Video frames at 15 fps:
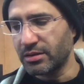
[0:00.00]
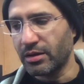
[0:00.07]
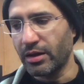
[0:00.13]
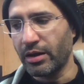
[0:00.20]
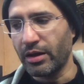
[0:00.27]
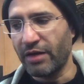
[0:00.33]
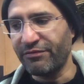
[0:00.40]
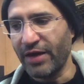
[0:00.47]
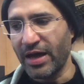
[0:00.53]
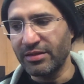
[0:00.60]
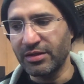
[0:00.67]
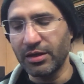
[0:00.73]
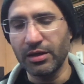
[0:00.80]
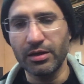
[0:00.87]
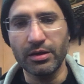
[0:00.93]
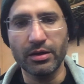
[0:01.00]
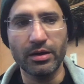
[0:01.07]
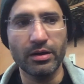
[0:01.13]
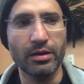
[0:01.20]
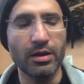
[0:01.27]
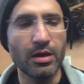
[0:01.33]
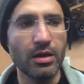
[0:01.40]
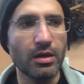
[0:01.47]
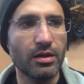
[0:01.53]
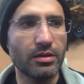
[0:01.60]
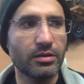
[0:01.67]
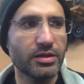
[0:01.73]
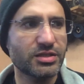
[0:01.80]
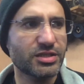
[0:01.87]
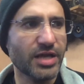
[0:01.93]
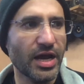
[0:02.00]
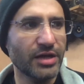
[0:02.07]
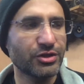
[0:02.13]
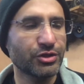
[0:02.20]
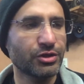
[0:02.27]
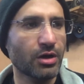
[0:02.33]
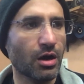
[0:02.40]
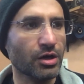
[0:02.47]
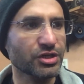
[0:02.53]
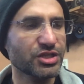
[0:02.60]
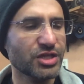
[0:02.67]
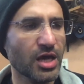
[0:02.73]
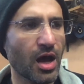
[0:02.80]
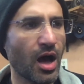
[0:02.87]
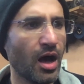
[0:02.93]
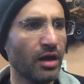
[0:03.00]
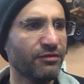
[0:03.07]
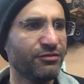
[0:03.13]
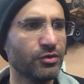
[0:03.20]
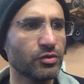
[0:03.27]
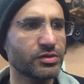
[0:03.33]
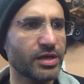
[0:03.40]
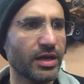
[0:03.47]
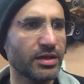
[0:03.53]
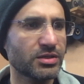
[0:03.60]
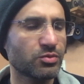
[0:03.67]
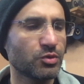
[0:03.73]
I've had the standard RCI fuel tanks,